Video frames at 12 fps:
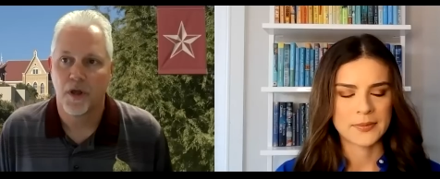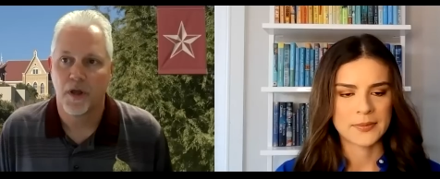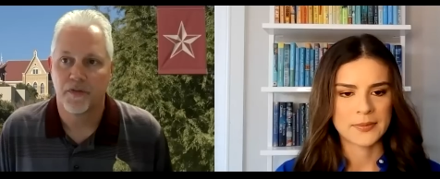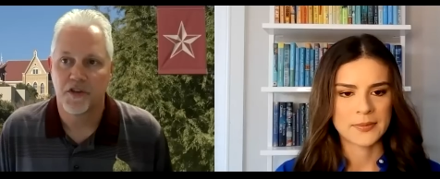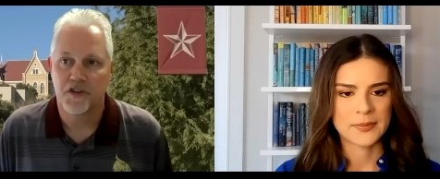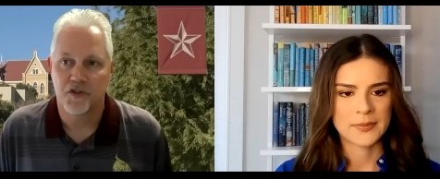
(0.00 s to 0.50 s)

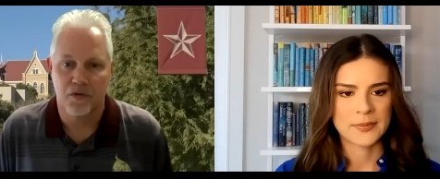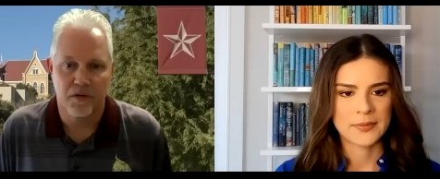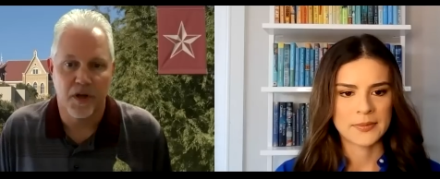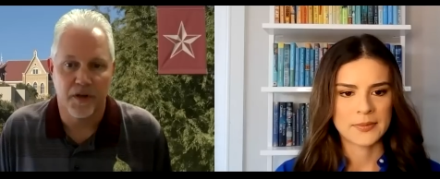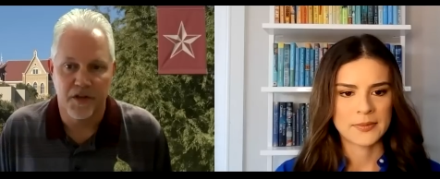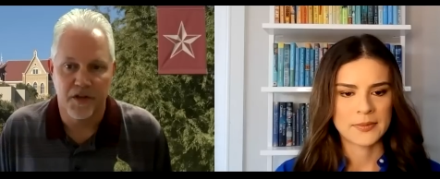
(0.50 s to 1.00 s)
Speaker 1: at this
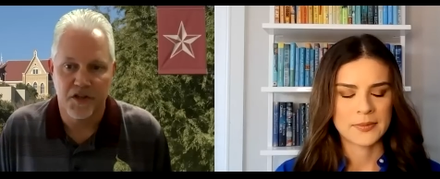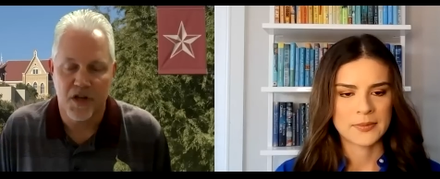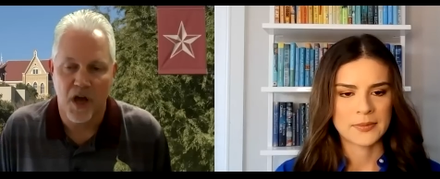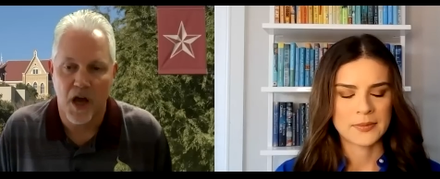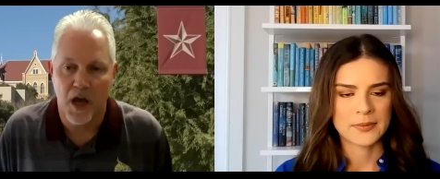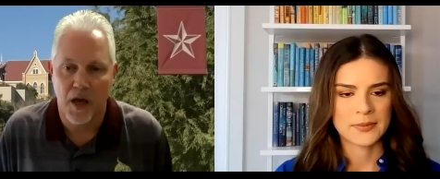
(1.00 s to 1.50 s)
at this
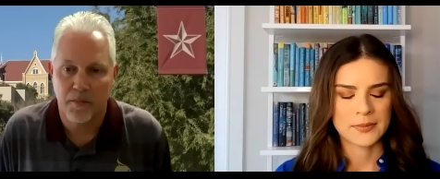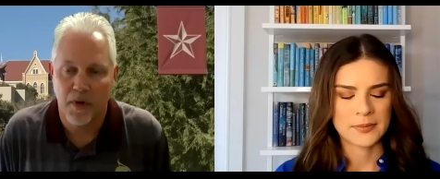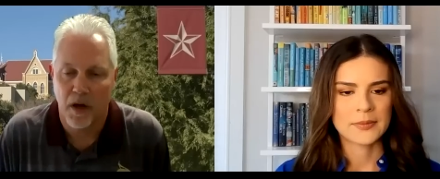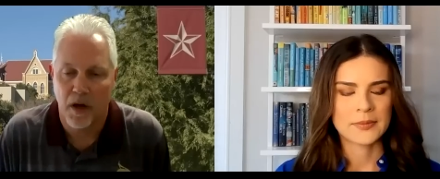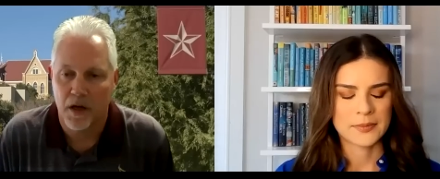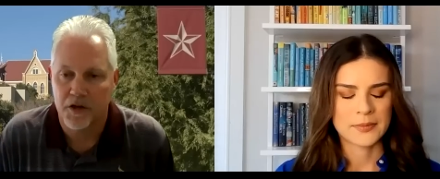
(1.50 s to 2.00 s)
time.
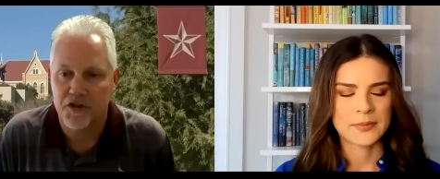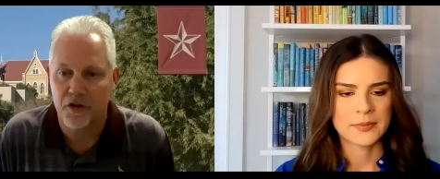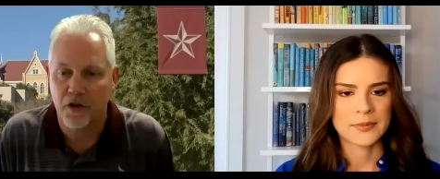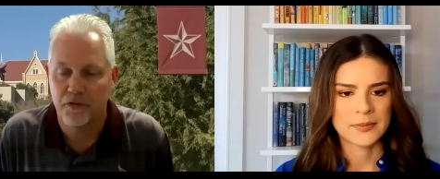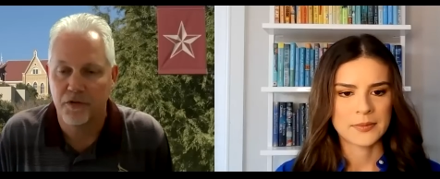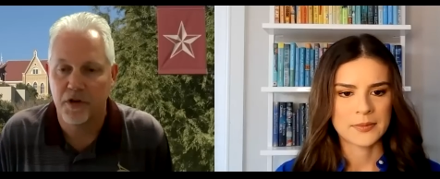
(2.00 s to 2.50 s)
I, I just don't
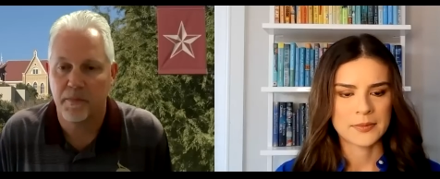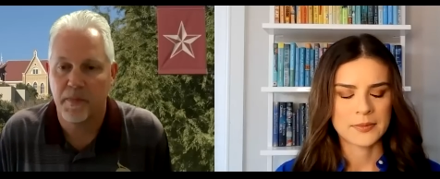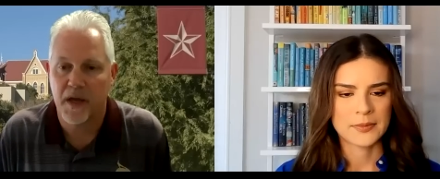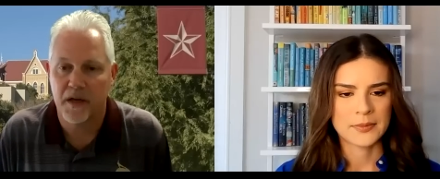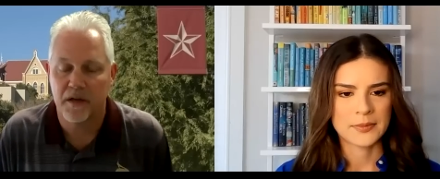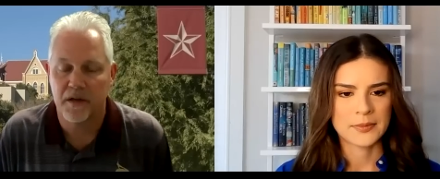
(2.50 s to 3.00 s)
know the
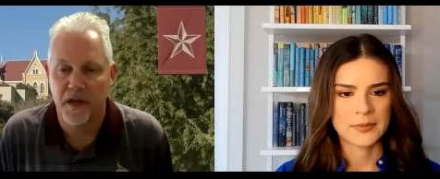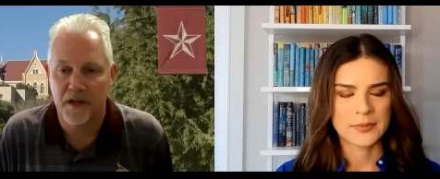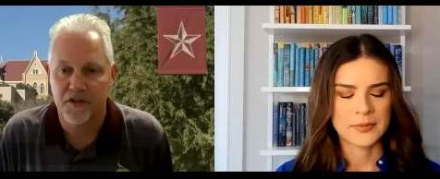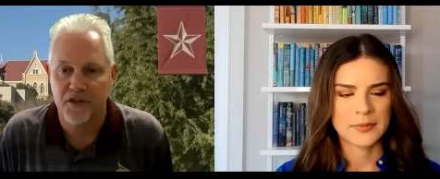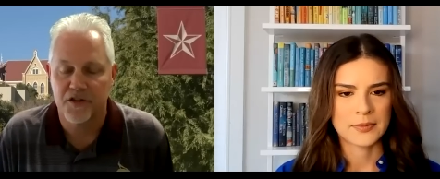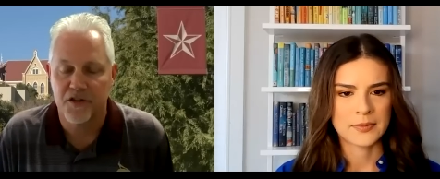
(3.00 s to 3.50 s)
demand in
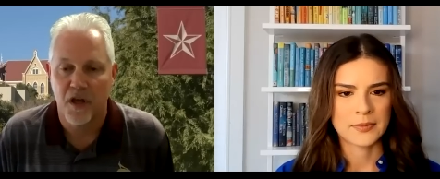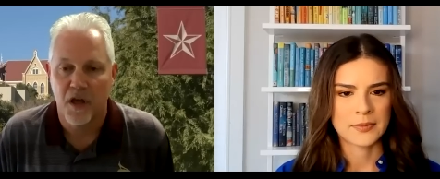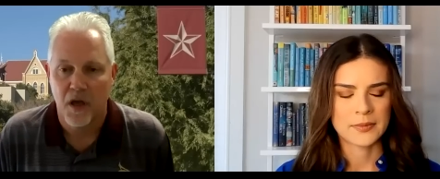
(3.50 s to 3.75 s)
Texas,